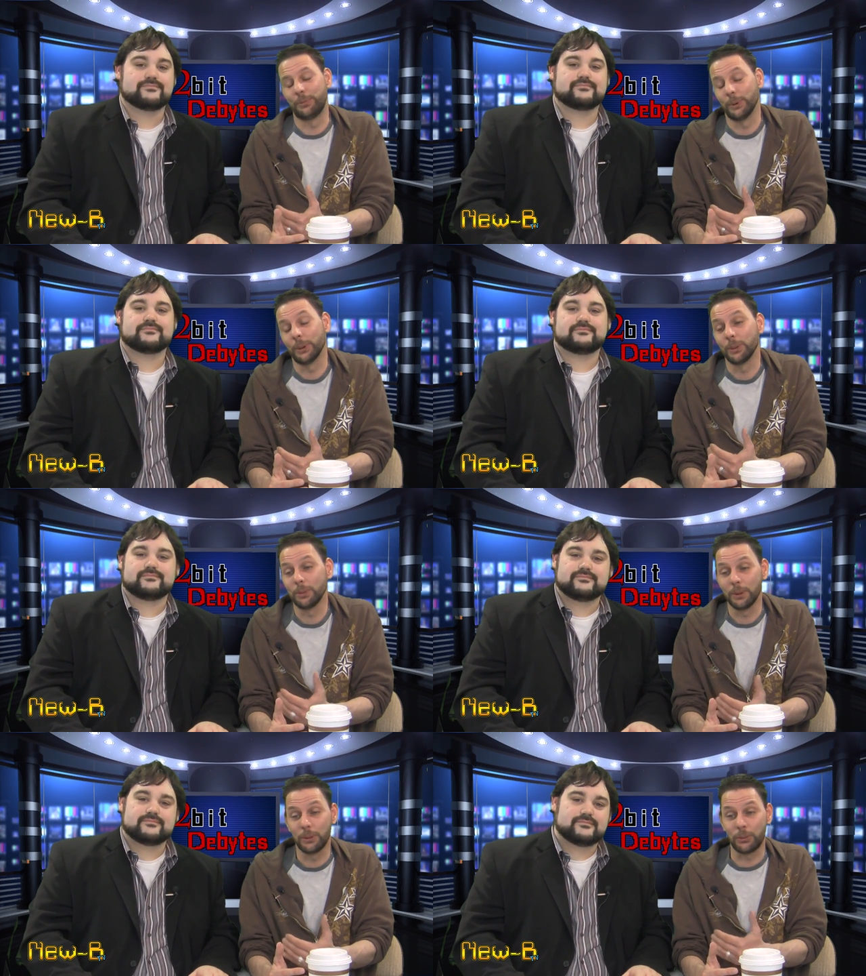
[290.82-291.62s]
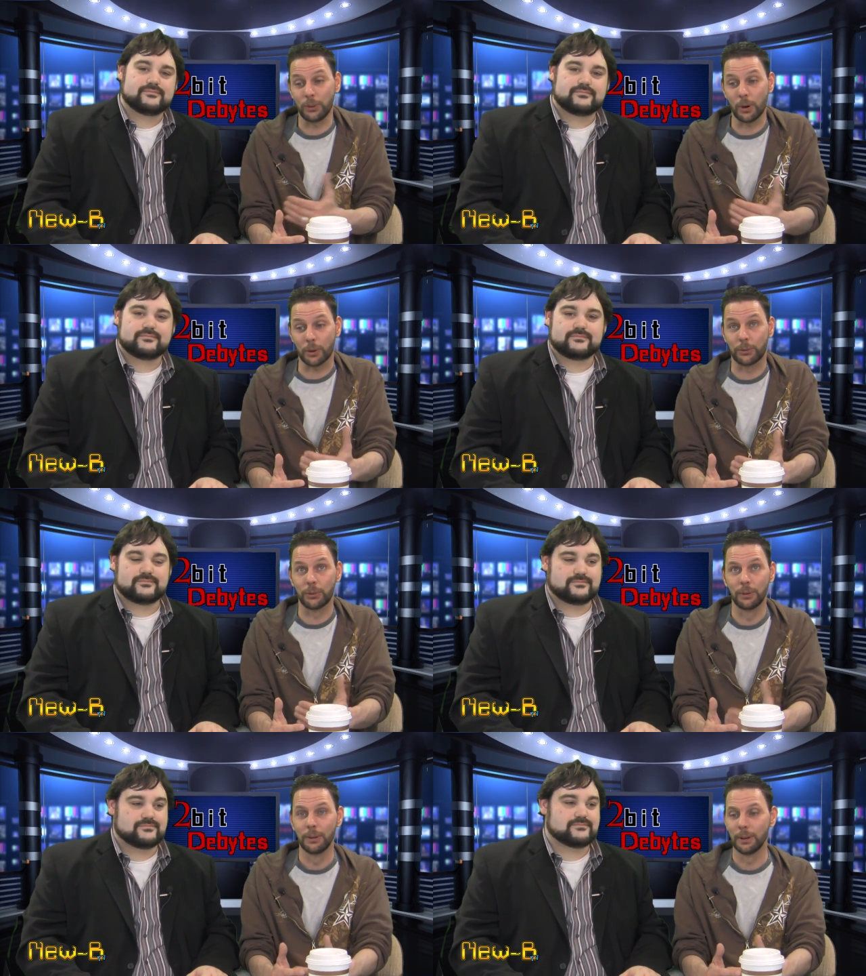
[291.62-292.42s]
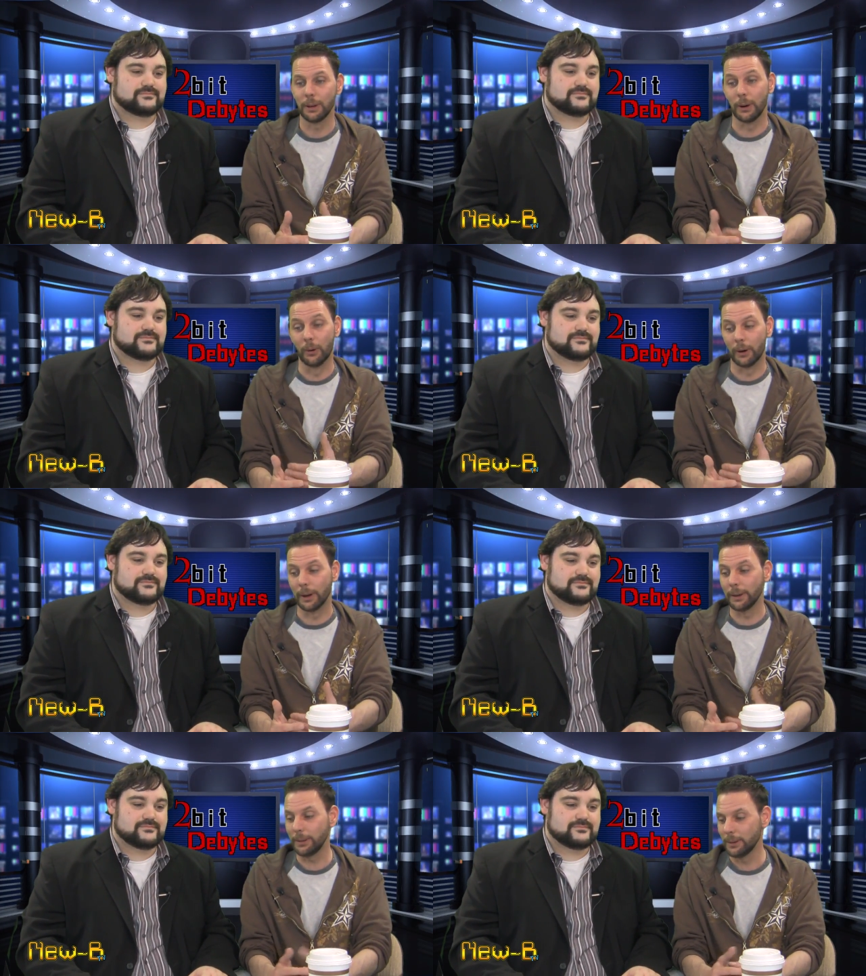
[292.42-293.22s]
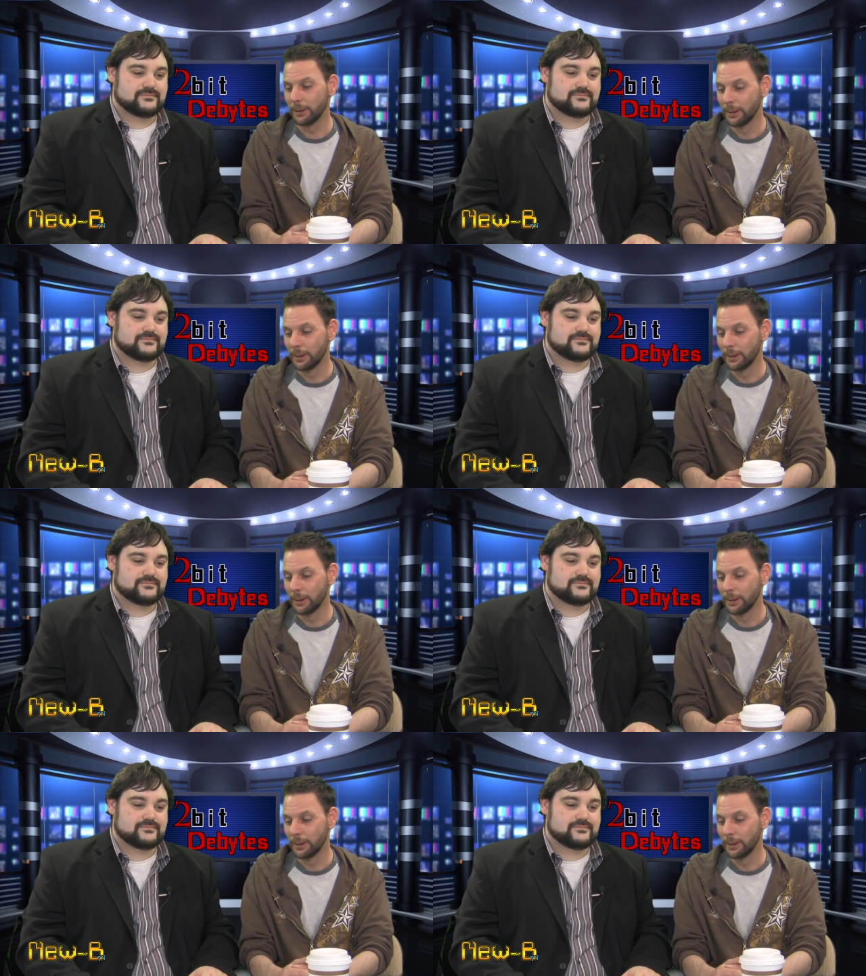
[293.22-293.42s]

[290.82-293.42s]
Speaker 1: fucking, it sucks. I don't like it.